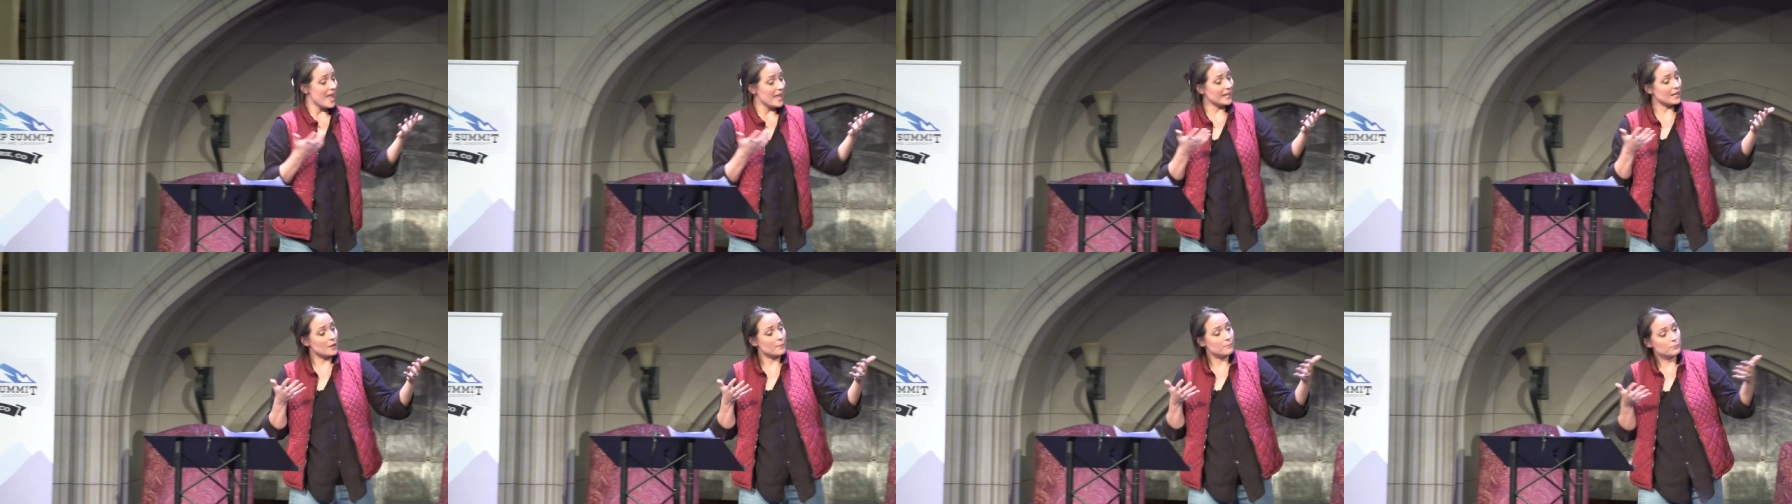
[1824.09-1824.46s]

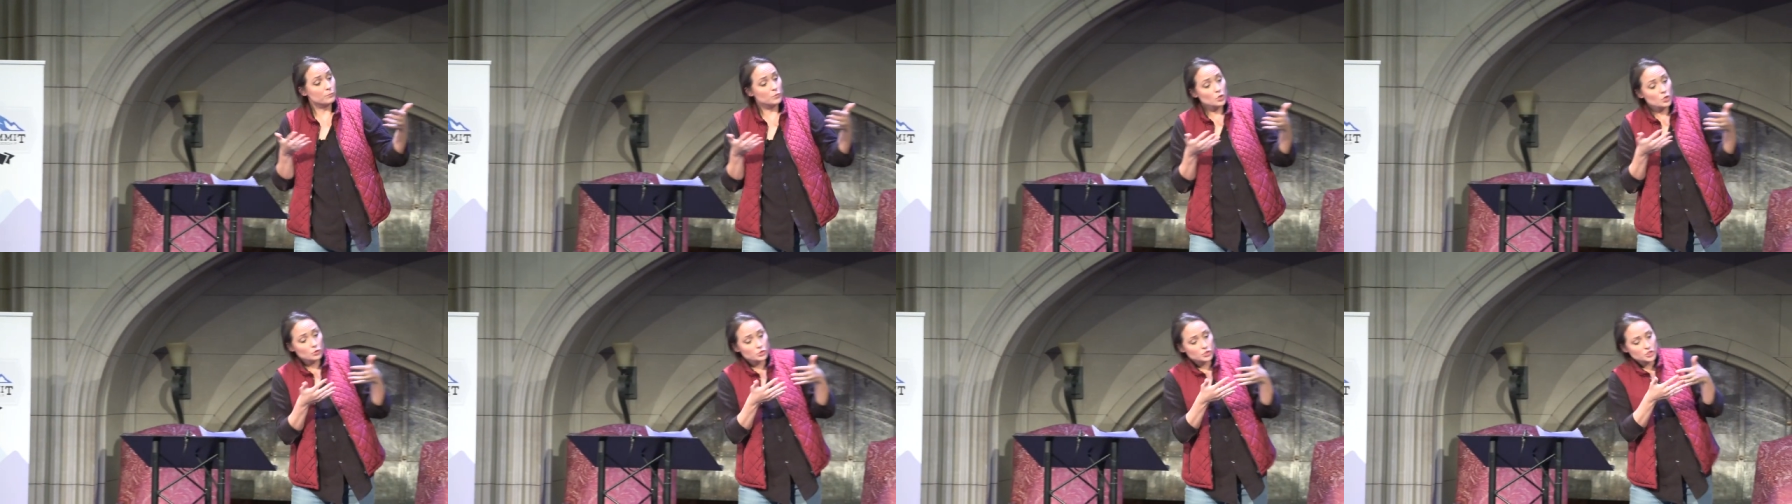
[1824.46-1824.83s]
in a
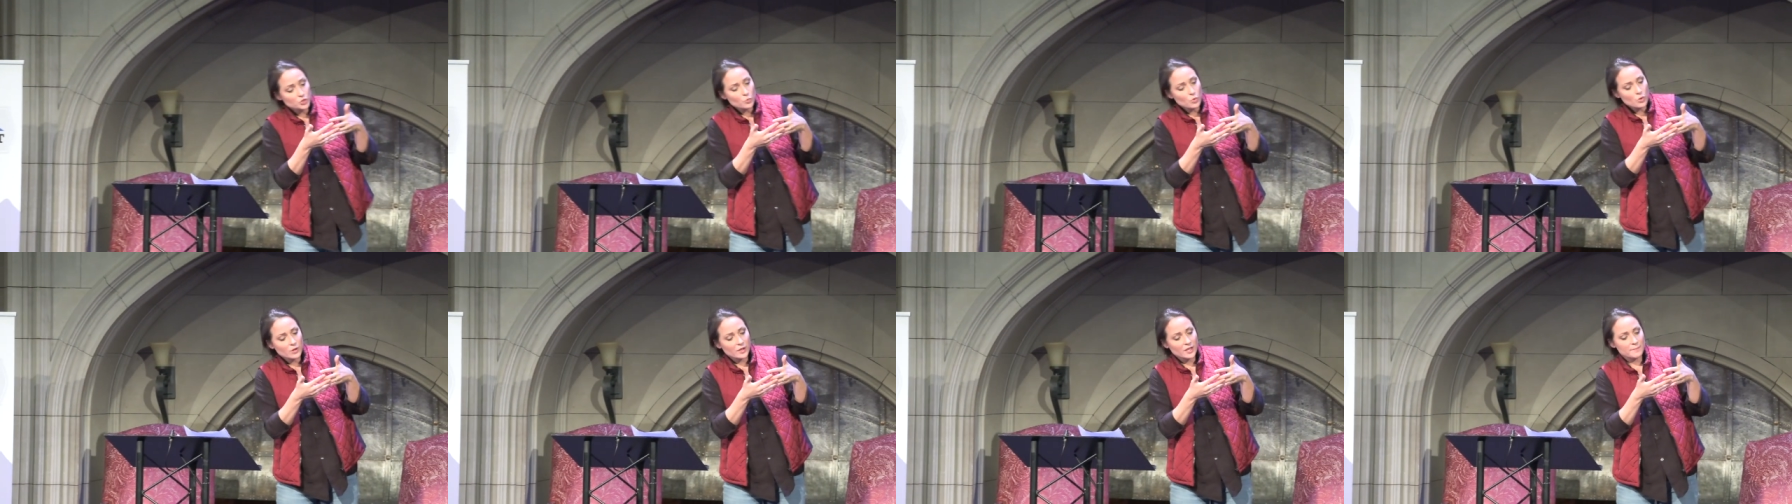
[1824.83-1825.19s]

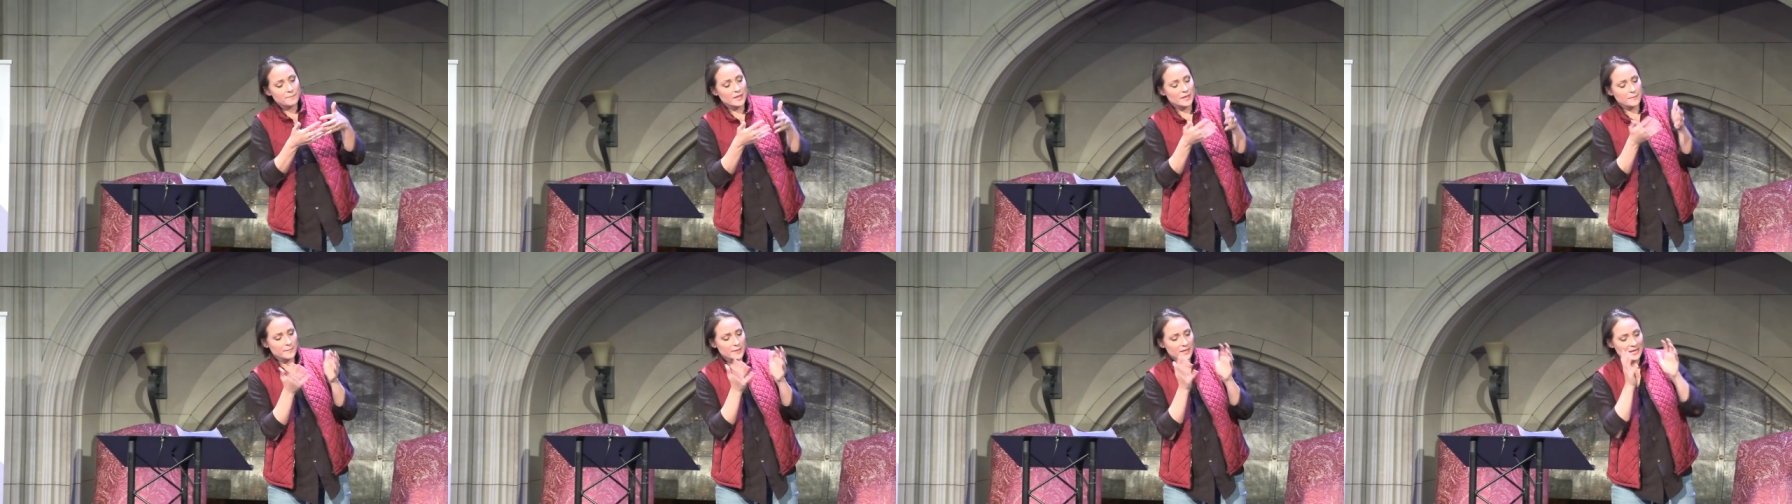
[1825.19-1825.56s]
mutual
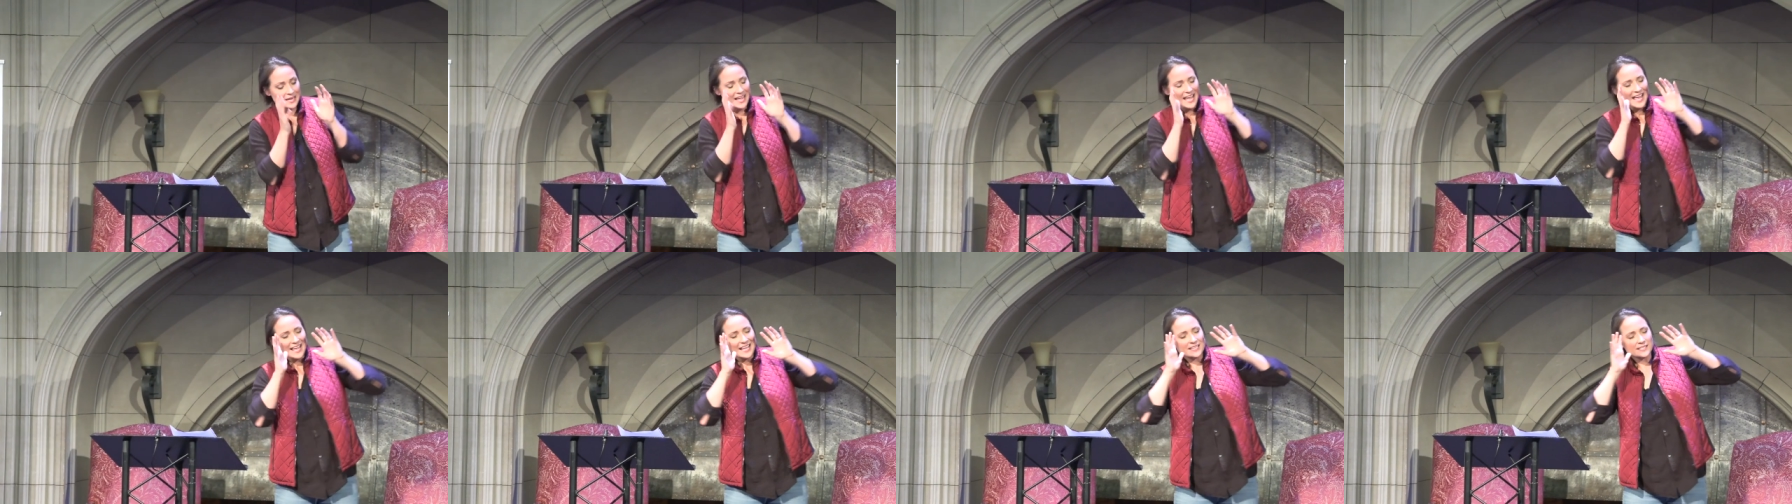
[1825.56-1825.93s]
commitment
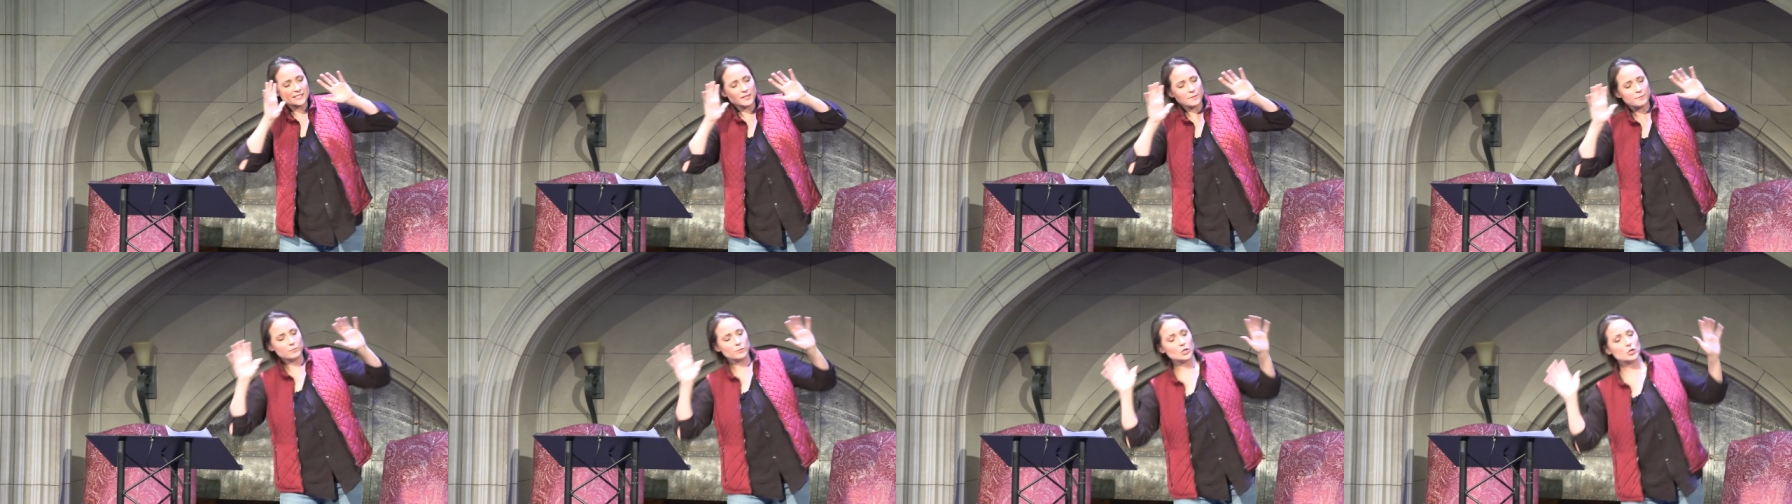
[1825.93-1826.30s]
is
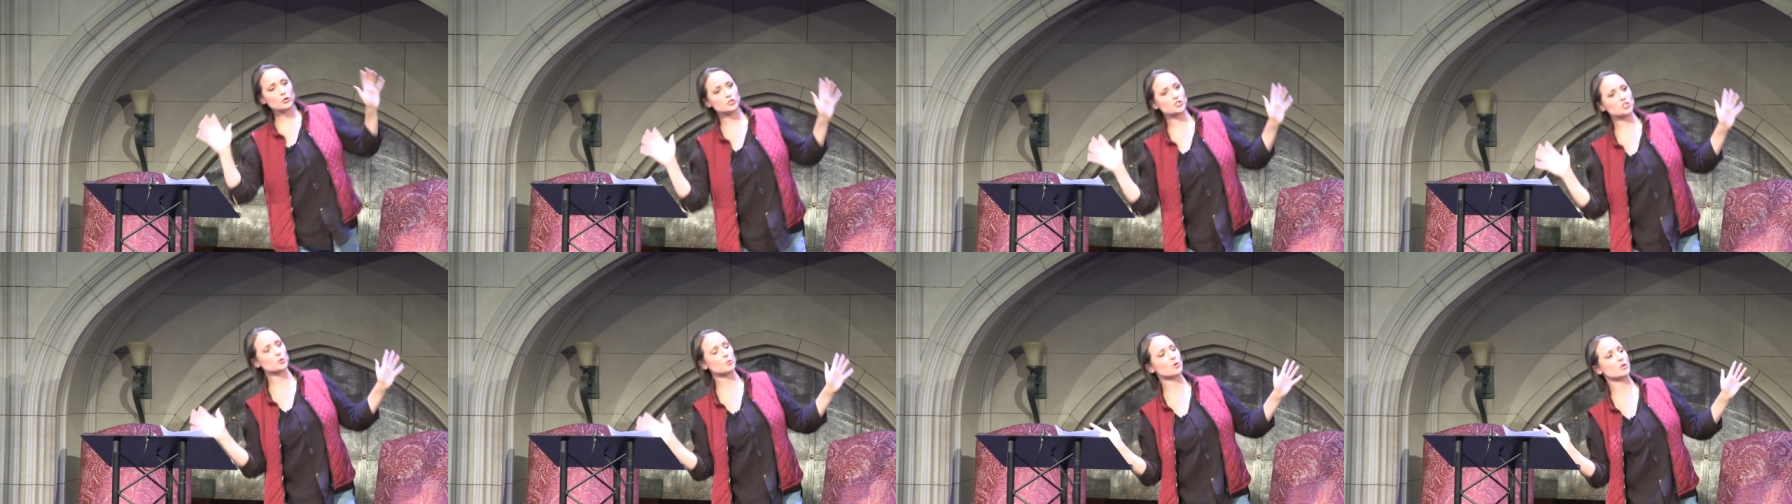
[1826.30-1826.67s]
the
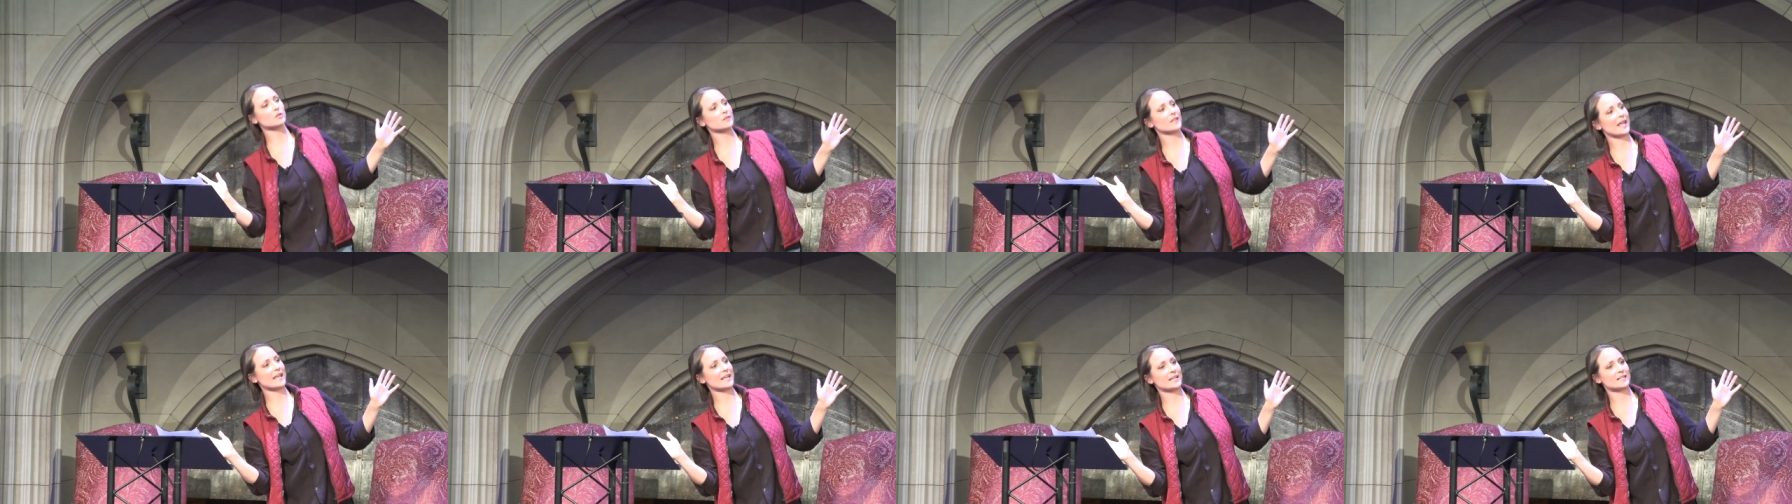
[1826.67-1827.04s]
mutual
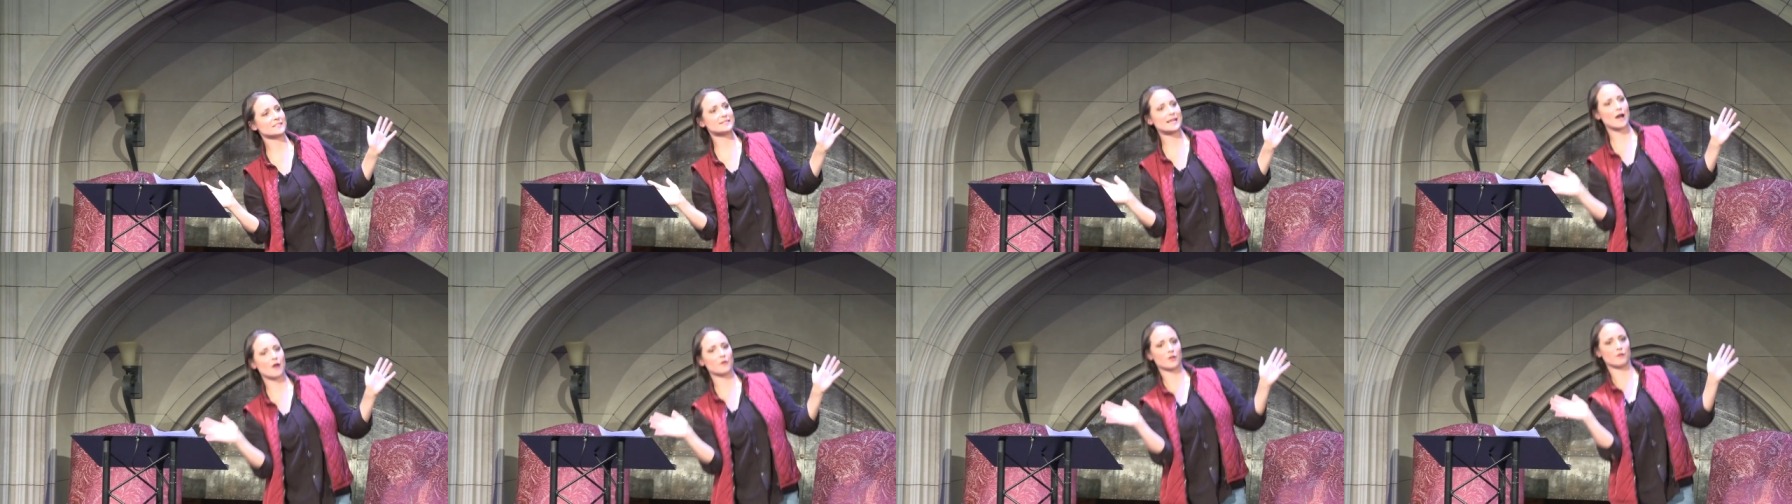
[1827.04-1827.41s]
laying
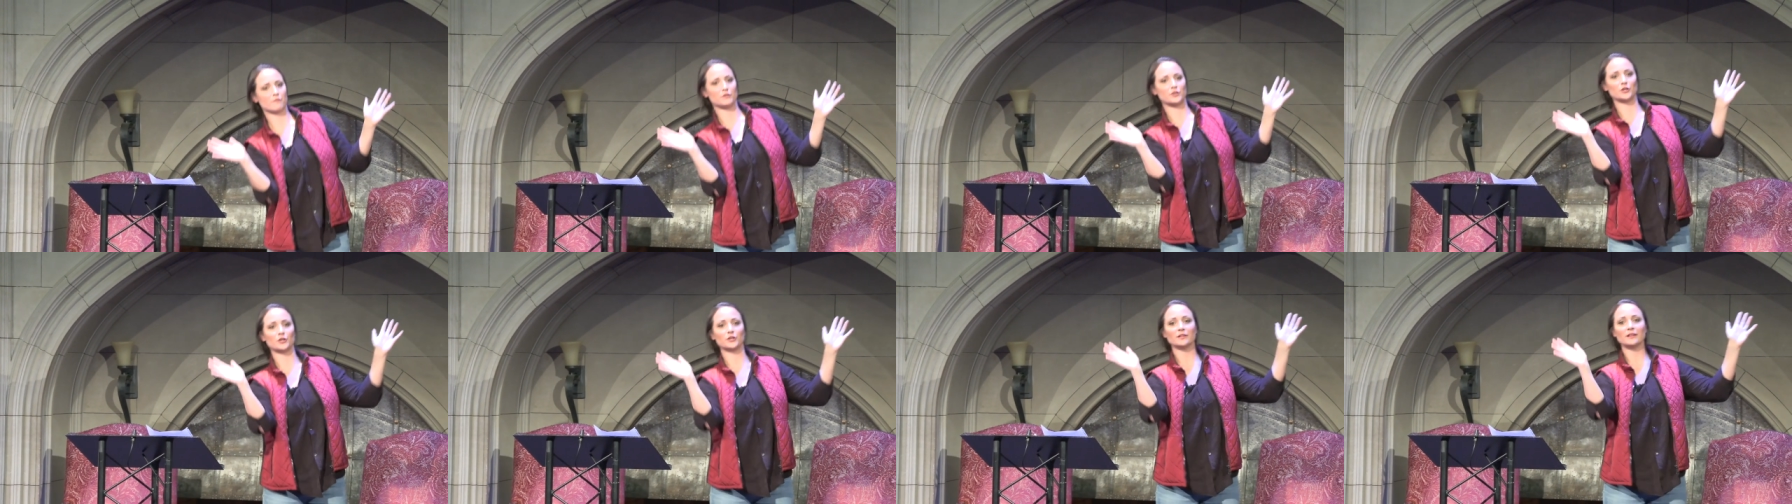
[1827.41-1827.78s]
down of
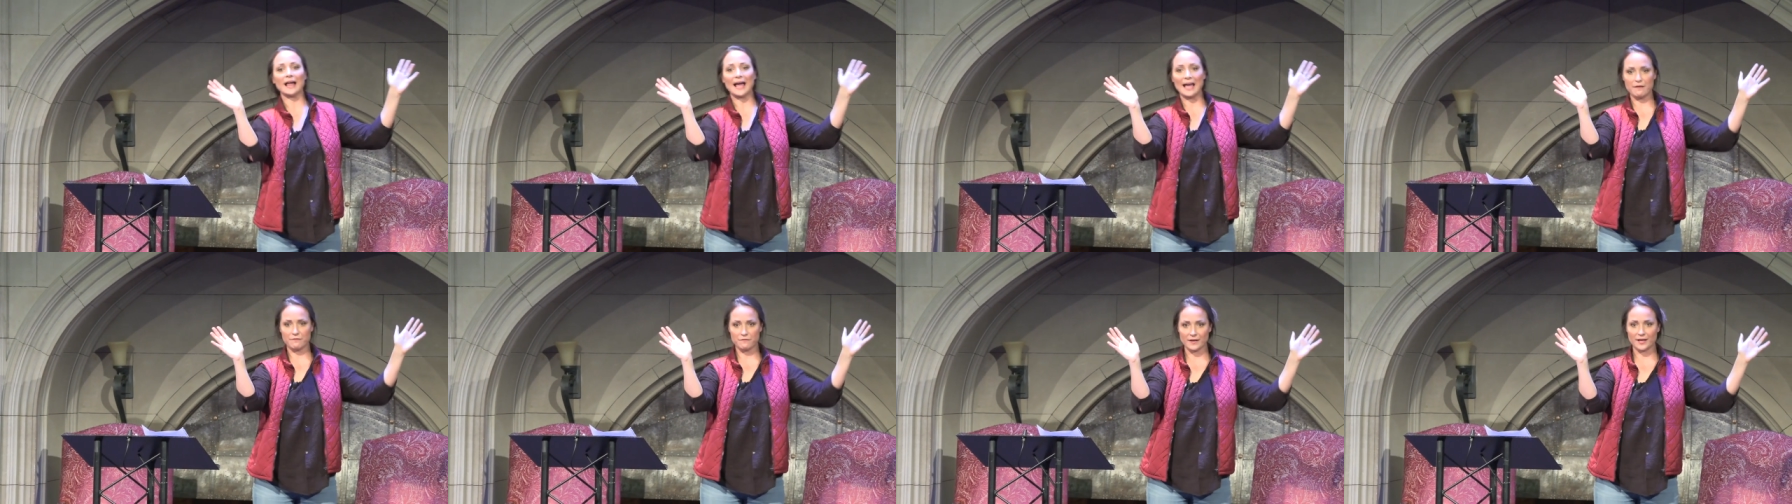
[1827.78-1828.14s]
your
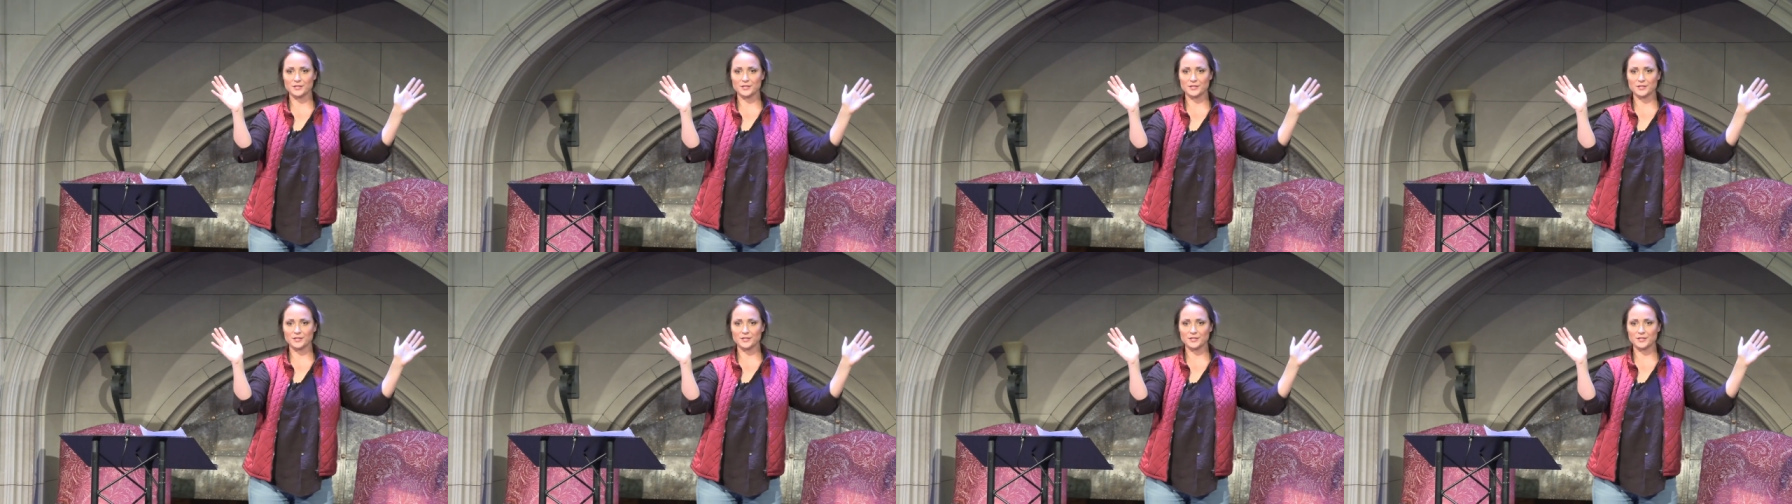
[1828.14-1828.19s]
life